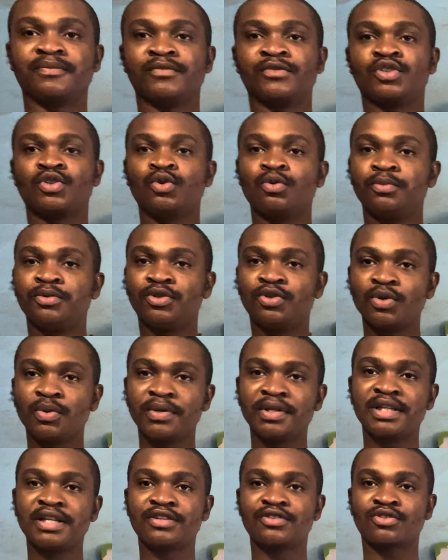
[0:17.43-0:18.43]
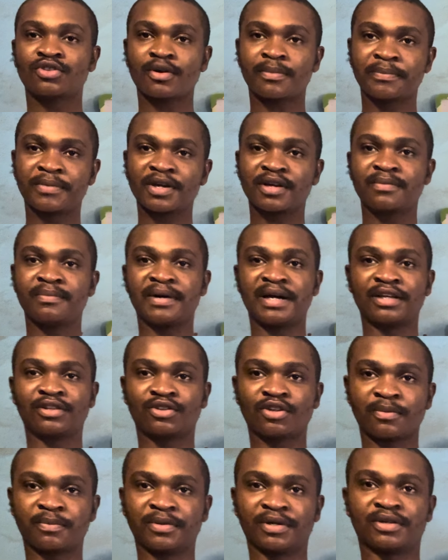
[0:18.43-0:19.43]
So we'll be doing it topic by
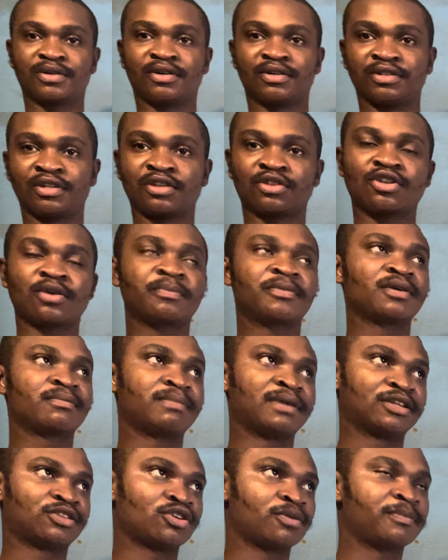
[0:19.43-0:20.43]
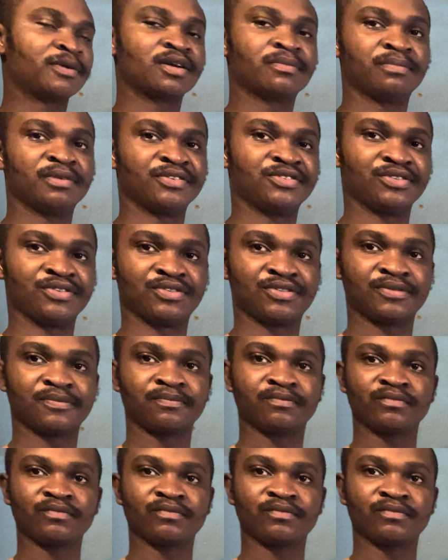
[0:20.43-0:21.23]
topic on a topic by topic basis,